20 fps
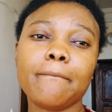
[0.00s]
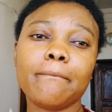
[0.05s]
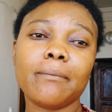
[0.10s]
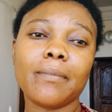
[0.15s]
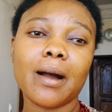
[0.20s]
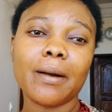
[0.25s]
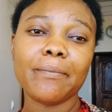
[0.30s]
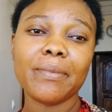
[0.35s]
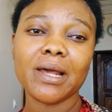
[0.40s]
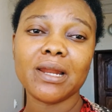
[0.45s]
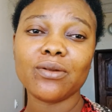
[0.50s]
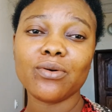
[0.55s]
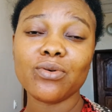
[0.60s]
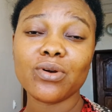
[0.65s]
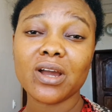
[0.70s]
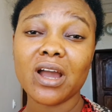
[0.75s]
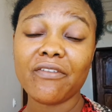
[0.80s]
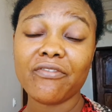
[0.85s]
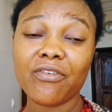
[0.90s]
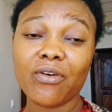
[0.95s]
Mapel
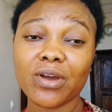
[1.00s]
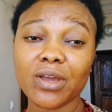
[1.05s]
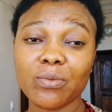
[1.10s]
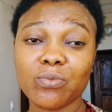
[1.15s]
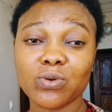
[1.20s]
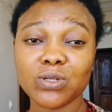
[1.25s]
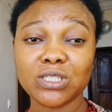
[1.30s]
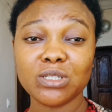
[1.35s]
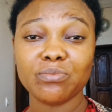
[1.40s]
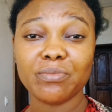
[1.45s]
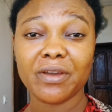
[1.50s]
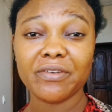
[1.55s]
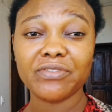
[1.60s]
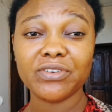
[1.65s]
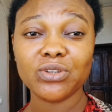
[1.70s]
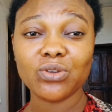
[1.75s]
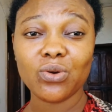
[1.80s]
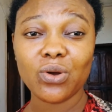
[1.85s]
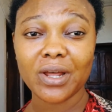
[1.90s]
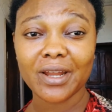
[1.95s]
Okafor. Keep watching my
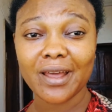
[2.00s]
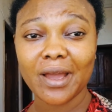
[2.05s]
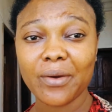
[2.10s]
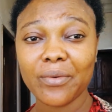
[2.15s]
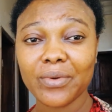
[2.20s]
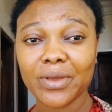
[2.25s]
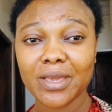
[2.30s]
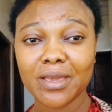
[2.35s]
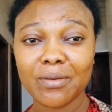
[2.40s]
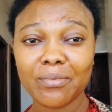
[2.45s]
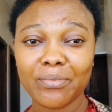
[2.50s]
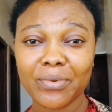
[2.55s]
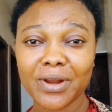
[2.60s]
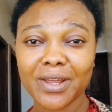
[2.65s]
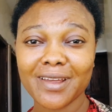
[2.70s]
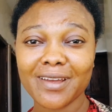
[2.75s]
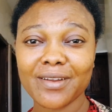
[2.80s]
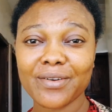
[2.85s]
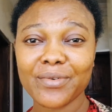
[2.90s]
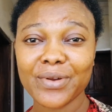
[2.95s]
video, and I will keep
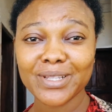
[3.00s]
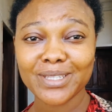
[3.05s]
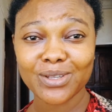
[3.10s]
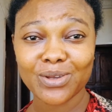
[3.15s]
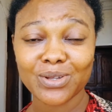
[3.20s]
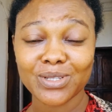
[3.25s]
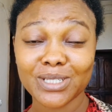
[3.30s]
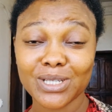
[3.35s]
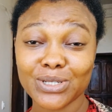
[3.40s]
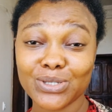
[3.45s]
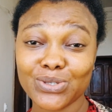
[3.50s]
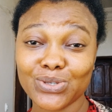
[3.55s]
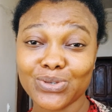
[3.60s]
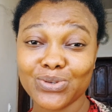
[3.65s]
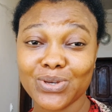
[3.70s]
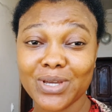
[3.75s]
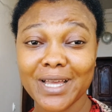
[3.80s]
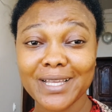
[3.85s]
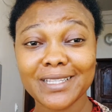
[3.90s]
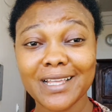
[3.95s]
bringing great content to
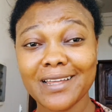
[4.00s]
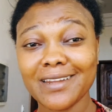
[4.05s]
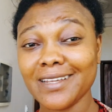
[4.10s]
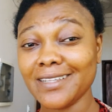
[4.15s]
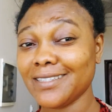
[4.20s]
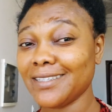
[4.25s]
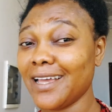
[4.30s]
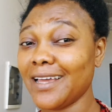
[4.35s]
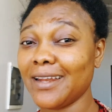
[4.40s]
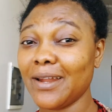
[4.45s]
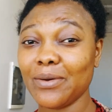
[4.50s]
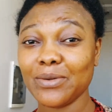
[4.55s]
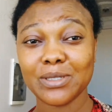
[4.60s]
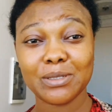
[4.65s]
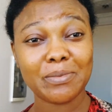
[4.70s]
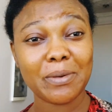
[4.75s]
you guys, and I sign out.